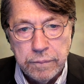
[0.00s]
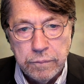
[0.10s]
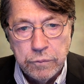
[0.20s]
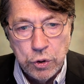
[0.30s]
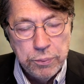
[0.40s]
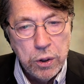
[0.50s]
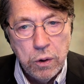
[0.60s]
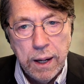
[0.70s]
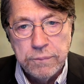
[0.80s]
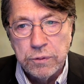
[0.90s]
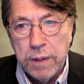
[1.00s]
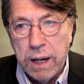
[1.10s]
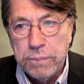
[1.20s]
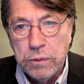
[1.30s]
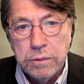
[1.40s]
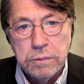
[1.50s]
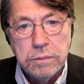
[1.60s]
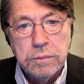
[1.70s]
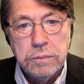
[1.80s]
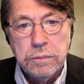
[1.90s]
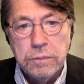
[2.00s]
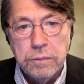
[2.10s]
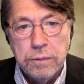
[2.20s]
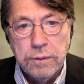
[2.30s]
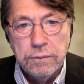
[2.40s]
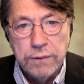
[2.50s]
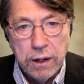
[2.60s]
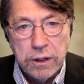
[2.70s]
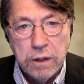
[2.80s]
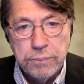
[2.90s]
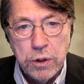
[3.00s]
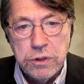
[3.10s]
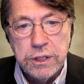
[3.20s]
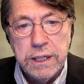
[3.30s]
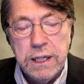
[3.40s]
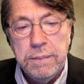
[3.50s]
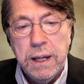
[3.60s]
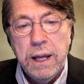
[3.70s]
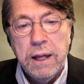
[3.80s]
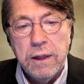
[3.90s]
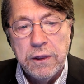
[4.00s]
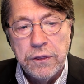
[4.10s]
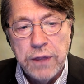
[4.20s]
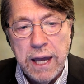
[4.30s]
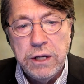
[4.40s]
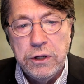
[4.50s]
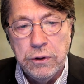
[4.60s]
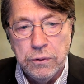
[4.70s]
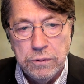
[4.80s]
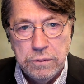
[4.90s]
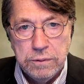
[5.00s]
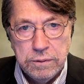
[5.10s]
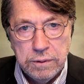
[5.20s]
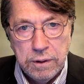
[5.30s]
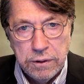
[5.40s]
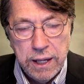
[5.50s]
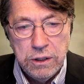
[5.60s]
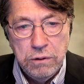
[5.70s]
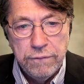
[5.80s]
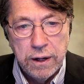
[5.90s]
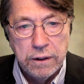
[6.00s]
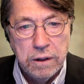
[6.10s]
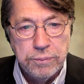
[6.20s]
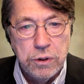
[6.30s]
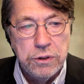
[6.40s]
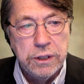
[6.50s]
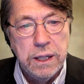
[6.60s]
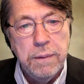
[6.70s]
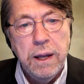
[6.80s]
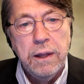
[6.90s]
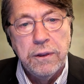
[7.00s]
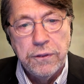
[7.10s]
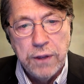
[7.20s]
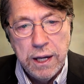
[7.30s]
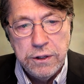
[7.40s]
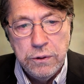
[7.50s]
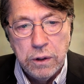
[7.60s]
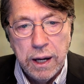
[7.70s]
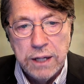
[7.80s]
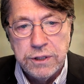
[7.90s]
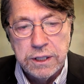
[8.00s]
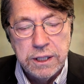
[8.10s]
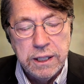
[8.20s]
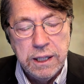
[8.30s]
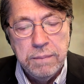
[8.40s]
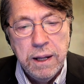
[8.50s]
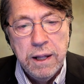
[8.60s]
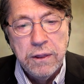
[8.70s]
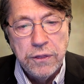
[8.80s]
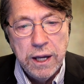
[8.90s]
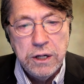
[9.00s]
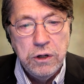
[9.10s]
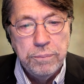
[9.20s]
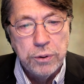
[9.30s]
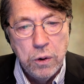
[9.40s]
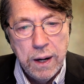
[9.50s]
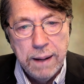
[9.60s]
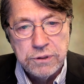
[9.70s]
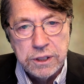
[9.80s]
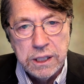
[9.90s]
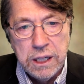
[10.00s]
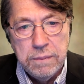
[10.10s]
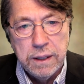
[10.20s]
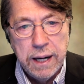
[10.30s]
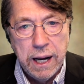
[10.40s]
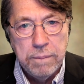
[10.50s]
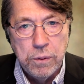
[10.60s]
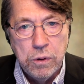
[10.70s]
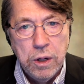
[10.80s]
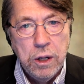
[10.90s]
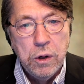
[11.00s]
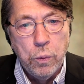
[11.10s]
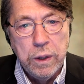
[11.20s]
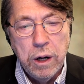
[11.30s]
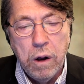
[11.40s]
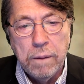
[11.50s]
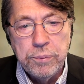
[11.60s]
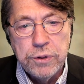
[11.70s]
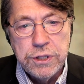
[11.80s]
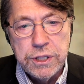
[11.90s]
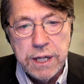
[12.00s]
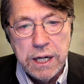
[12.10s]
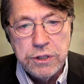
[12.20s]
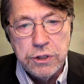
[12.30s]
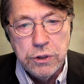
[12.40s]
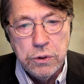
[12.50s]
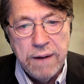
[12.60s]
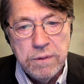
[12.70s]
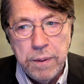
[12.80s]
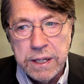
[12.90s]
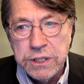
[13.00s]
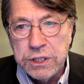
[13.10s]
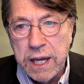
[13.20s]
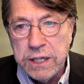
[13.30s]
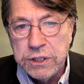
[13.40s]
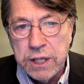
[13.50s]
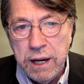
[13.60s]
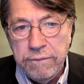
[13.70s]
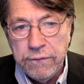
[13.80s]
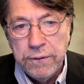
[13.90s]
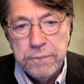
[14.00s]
2 Pro apps from Apple. Final Cut Pro team, thank you. Thank you, Final Cut Pro team. Thank you, Logic team. Thank you, Pro Apps team at Apple. We all appreciate you. Everybody stay safe.